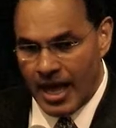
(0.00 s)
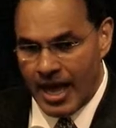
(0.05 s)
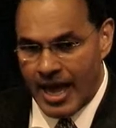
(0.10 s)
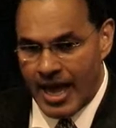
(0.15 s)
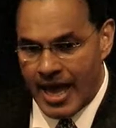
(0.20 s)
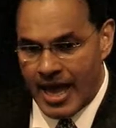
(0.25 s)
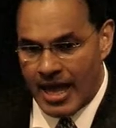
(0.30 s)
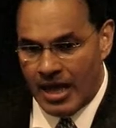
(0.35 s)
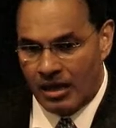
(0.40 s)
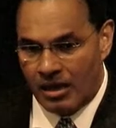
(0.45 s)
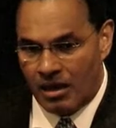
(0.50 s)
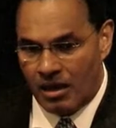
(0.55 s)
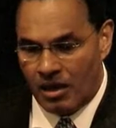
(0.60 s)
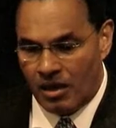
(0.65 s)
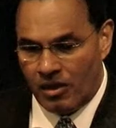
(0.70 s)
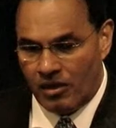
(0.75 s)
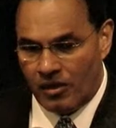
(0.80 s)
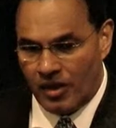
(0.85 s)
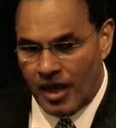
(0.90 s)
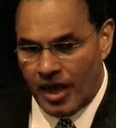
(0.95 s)
And
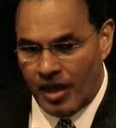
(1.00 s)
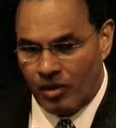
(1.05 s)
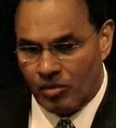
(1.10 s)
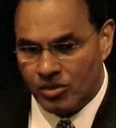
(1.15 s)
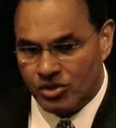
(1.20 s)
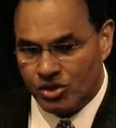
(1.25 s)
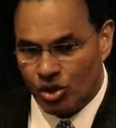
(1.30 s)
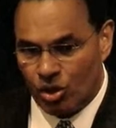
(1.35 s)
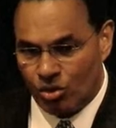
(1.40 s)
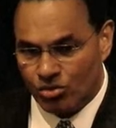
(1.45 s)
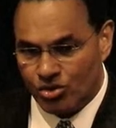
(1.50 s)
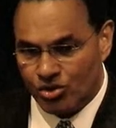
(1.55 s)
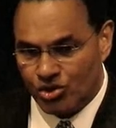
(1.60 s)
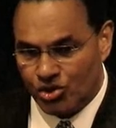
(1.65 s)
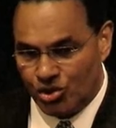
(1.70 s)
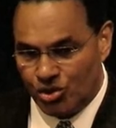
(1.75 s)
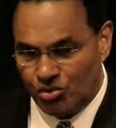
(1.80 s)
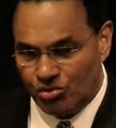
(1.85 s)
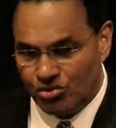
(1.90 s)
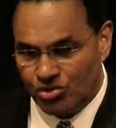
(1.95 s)
they were told to
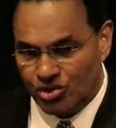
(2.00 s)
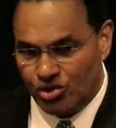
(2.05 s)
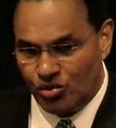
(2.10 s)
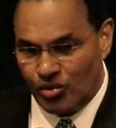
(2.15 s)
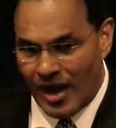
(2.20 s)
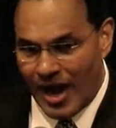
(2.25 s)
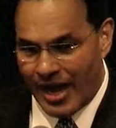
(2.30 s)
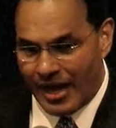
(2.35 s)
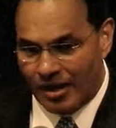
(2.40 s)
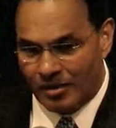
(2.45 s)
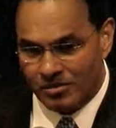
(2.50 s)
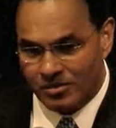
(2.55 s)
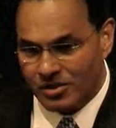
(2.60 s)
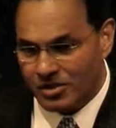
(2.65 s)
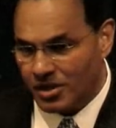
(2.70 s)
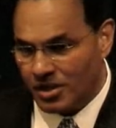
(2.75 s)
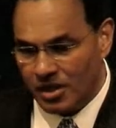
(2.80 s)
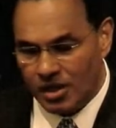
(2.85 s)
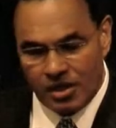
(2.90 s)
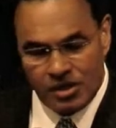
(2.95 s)
choose two
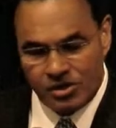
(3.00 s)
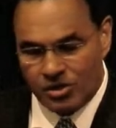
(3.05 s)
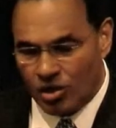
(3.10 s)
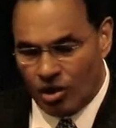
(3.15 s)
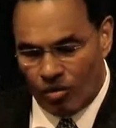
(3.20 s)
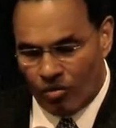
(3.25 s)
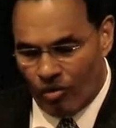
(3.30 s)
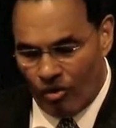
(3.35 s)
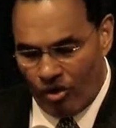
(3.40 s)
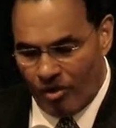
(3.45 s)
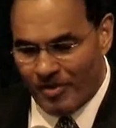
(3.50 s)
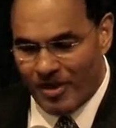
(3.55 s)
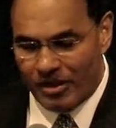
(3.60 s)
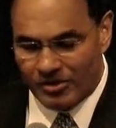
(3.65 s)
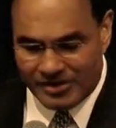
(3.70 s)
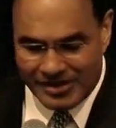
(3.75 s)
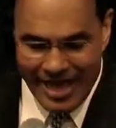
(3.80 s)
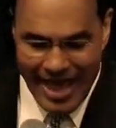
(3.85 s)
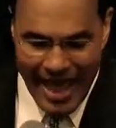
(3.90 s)
items. Don't worry about